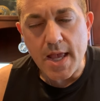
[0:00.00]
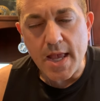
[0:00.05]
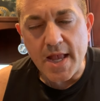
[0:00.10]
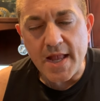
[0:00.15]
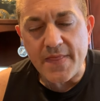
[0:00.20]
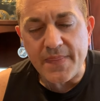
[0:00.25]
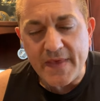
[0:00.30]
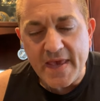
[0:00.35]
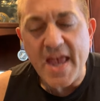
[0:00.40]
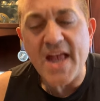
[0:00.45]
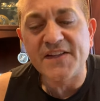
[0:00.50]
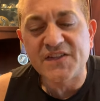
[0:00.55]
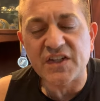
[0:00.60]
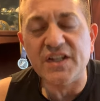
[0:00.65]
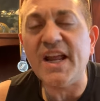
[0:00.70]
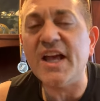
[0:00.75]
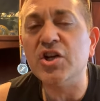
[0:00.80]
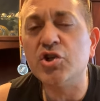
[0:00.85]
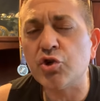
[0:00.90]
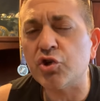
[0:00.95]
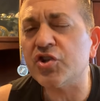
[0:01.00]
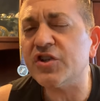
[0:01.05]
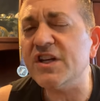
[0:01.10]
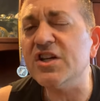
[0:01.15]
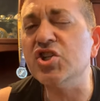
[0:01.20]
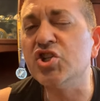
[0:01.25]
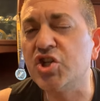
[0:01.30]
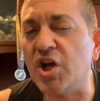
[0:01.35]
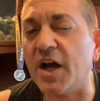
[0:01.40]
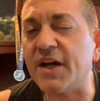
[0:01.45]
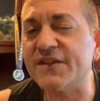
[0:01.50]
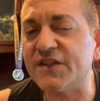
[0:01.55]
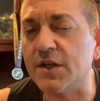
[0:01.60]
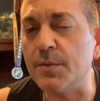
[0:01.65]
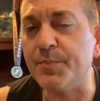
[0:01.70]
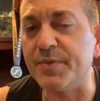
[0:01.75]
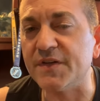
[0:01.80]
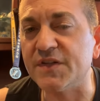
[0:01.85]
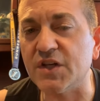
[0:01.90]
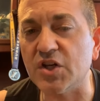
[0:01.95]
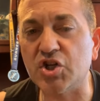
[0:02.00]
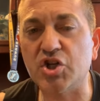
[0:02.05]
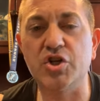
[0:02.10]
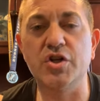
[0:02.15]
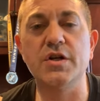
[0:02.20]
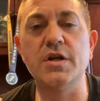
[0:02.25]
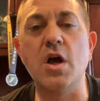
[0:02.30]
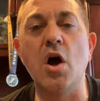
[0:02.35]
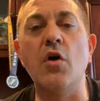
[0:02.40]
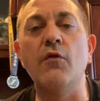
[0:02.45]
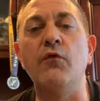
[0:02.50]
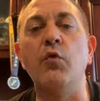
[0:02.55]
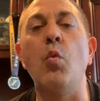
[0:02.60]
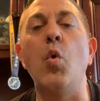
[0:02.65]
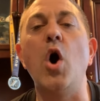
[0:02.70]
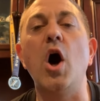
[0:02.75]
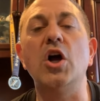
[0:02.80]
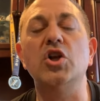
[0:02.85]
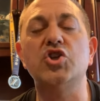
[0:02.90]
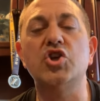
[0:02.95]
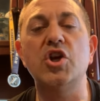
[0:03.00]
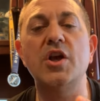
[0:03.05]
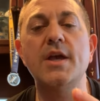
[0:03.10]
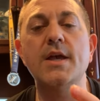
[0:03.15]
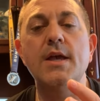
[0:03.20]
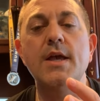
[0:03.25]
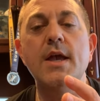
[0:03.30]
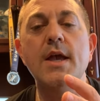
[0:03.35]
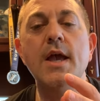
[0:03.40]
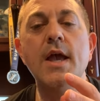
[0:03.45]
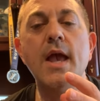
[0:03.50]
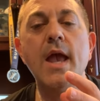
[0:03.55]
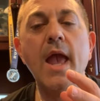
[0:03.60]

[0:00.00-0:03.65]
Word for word: an interesting juxtaposition of watching